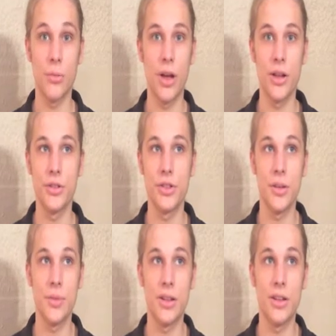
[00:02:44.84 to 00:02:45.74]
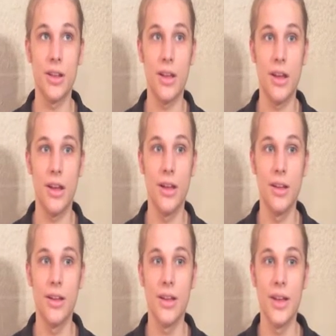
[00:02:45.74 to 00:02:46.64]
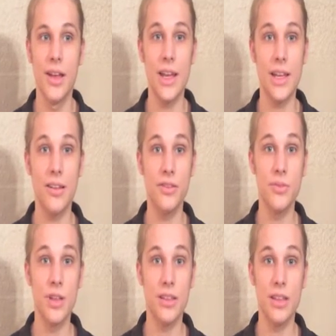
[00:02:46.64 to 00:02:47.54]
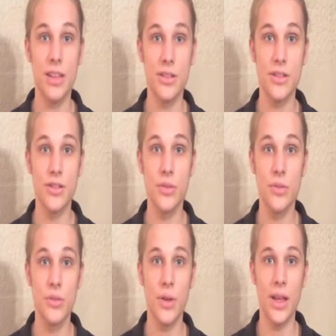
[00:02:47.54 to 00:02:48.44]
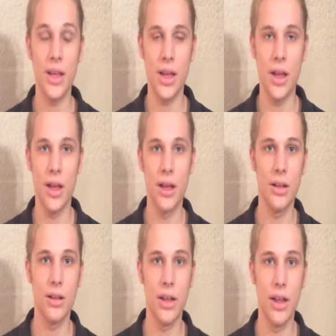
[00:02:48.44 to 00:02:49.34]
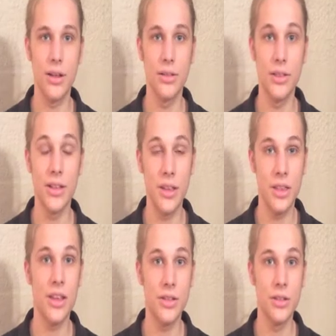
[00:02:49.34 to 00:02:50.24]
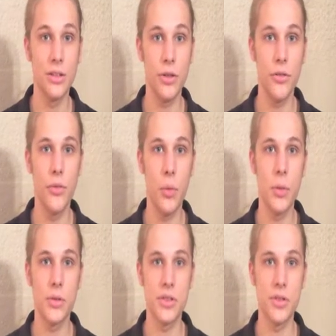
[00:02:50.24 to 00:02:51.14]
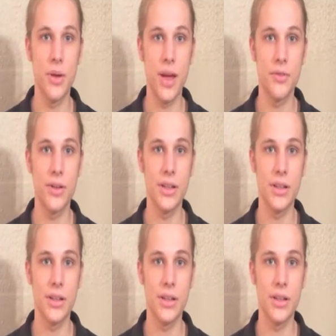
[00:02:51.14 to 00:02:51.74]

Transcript: much. I mean, uh, it gives me a thing to do, uh, like a thing to look forward to every